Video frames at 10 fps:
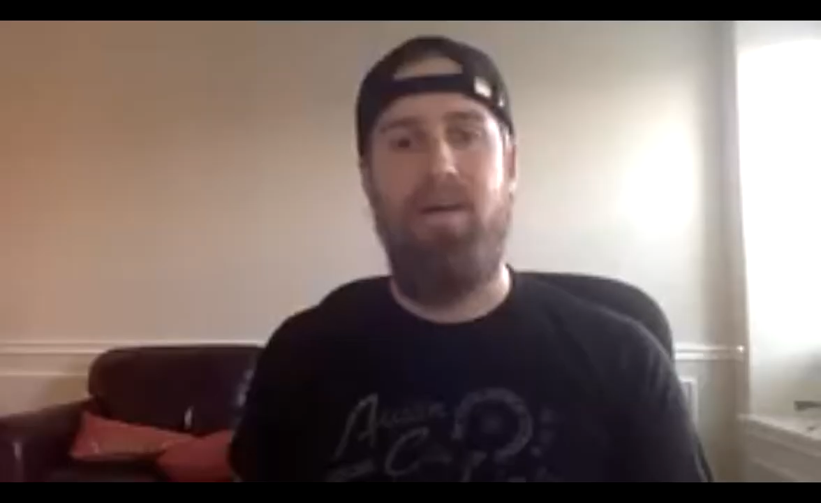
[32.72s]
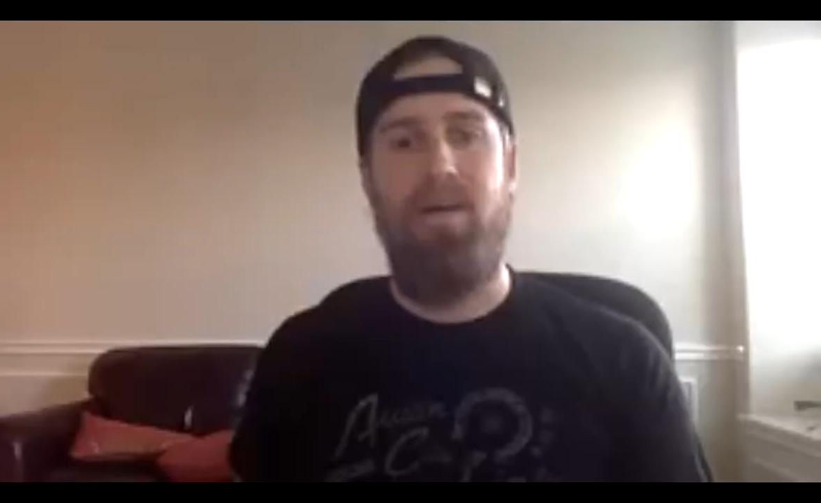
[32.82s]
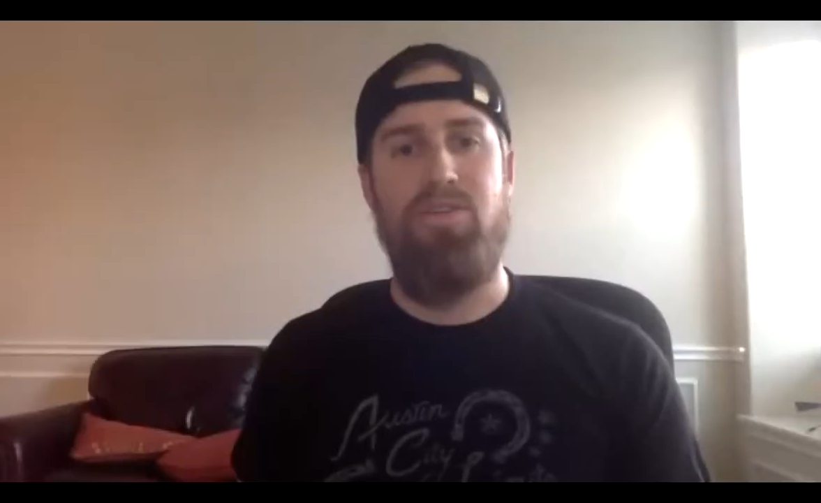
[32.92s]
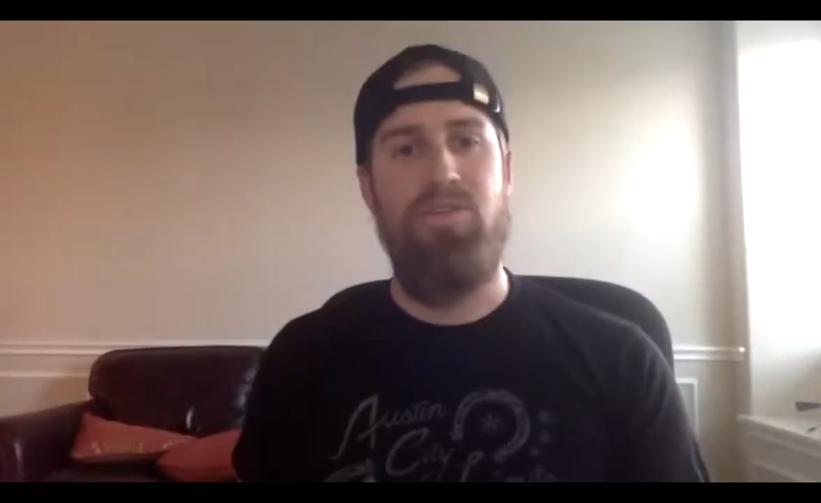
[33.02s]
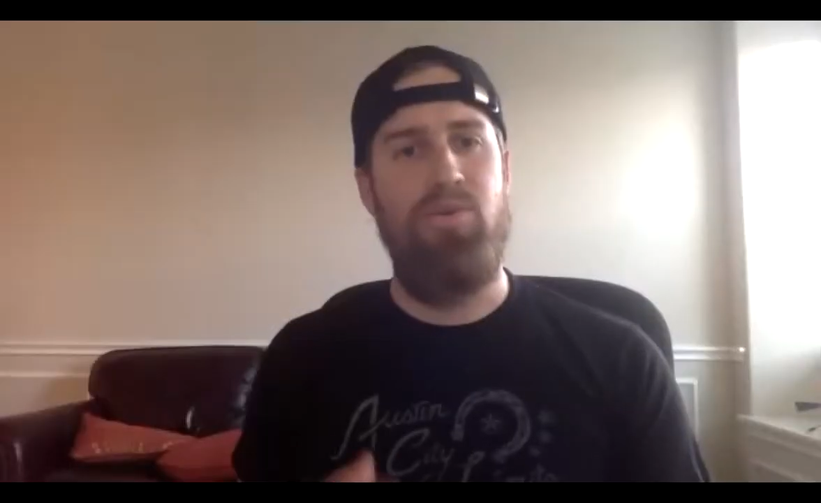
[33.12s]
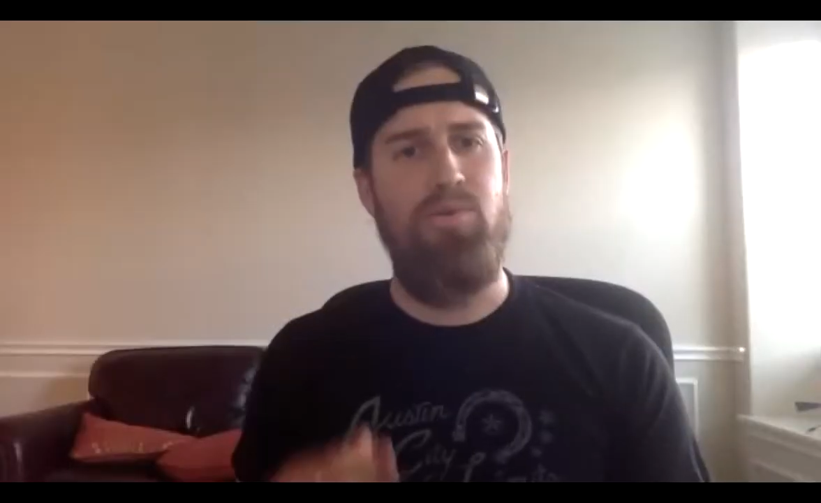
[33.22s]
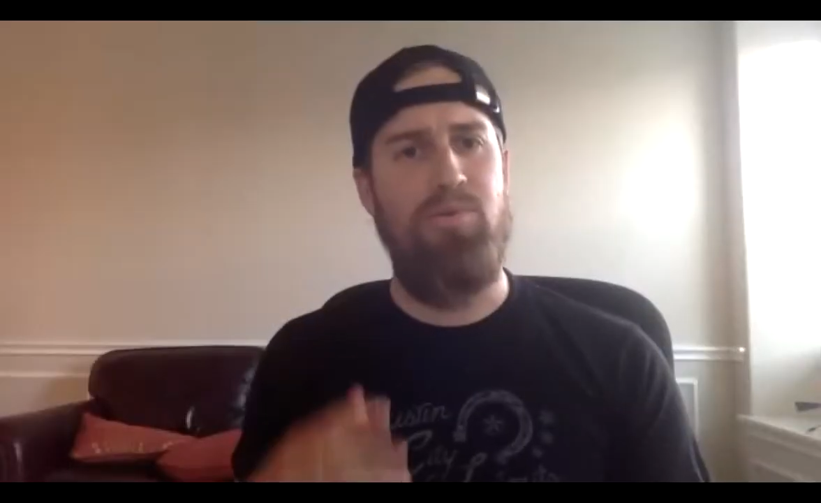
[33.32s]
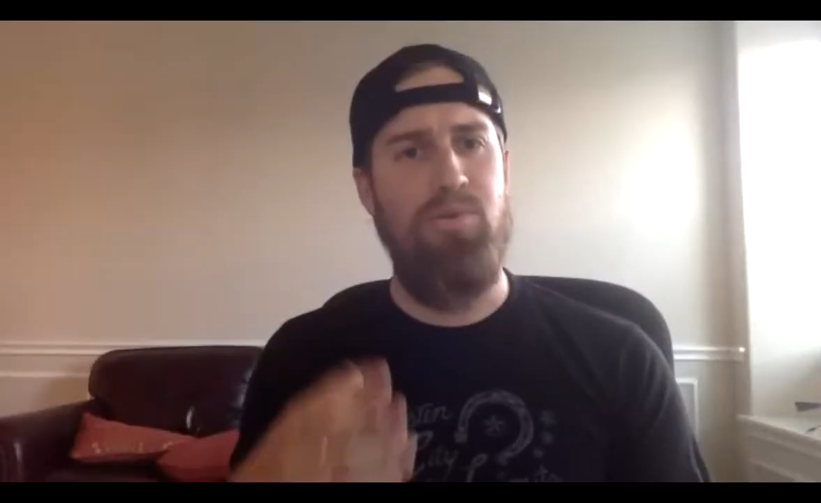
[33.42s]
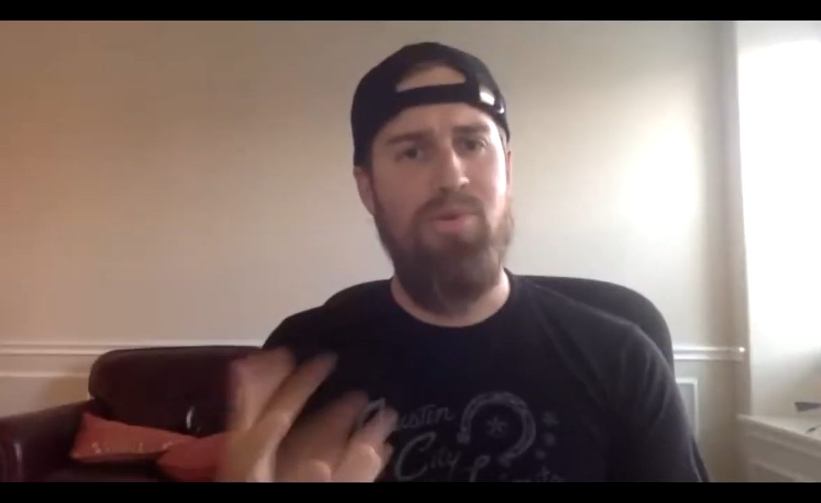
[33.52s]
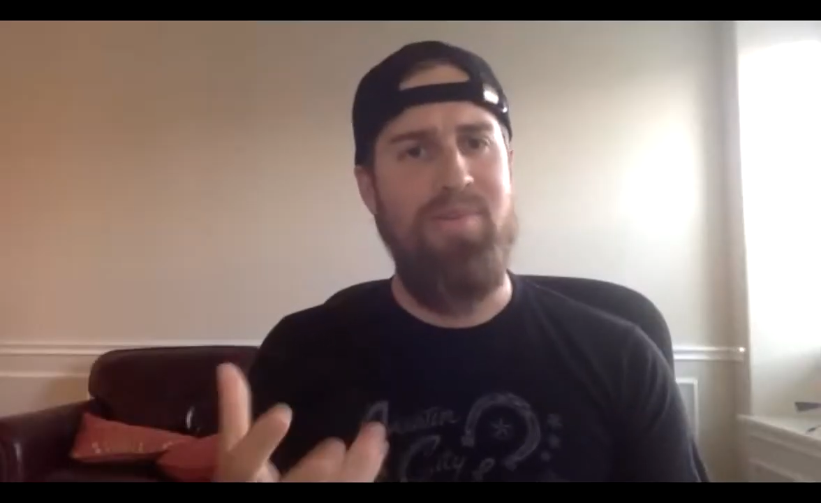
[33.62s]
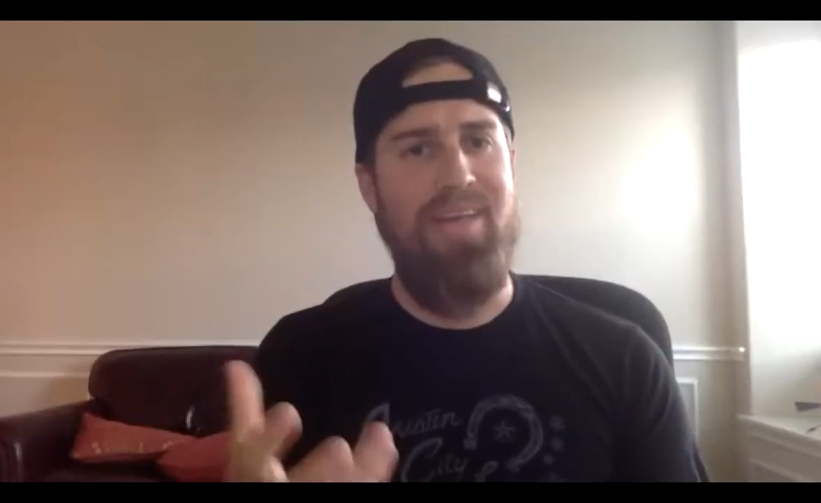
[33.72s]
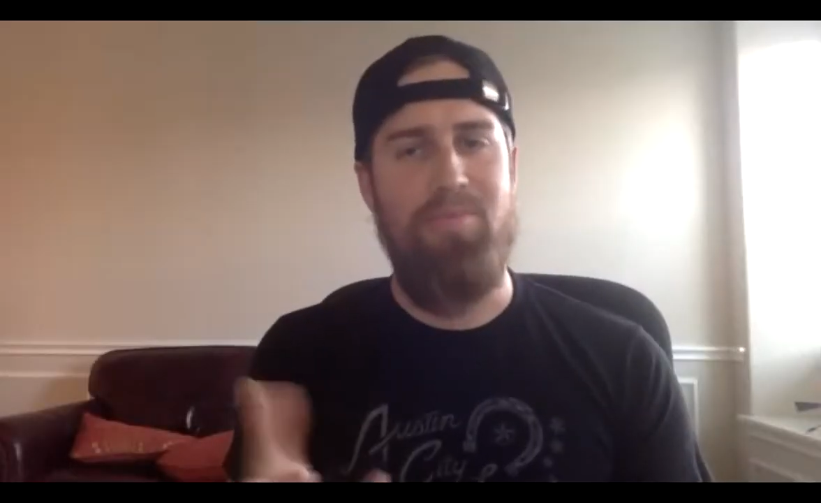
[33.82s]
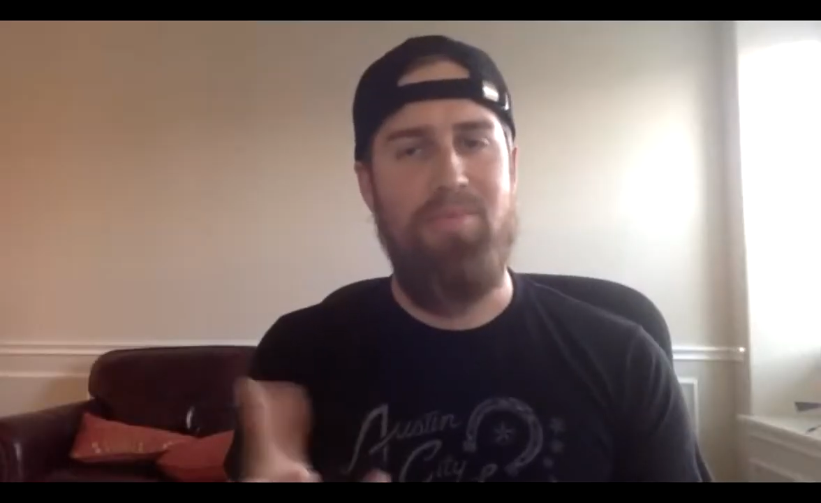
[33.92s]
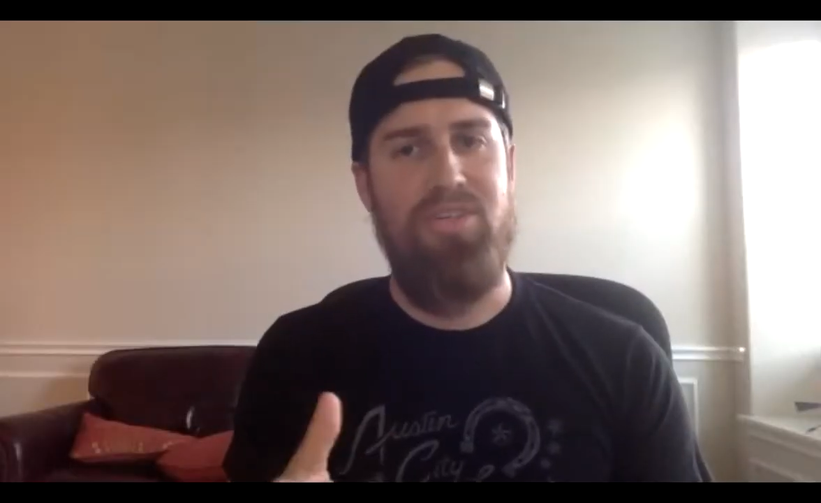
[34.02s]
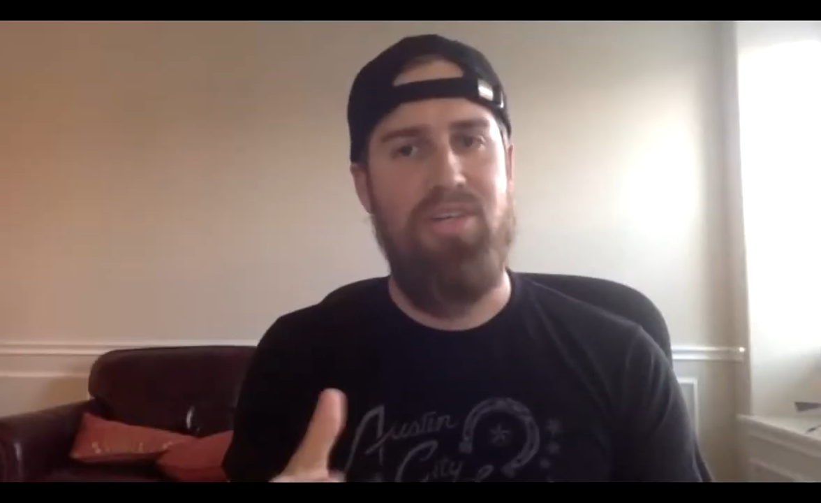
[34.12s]
so through doing that,
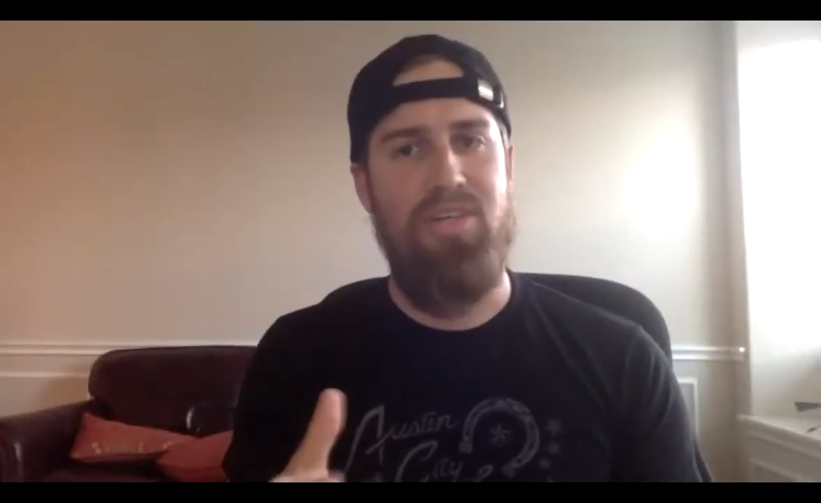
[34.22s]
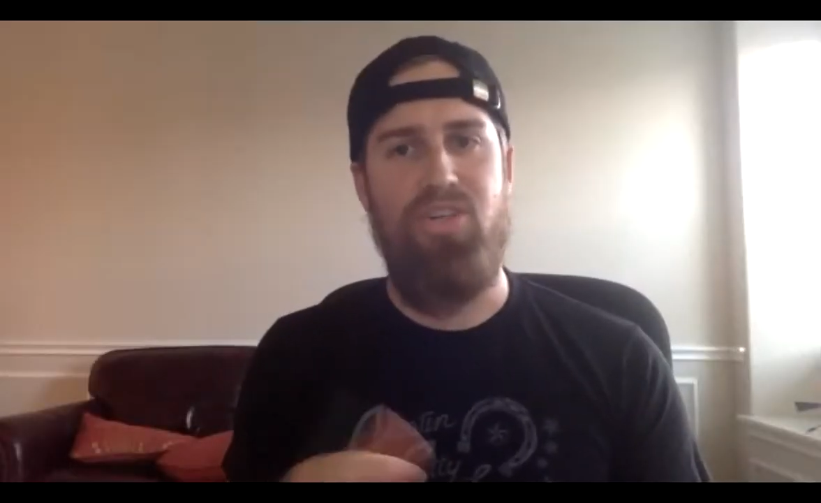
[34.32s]
I just want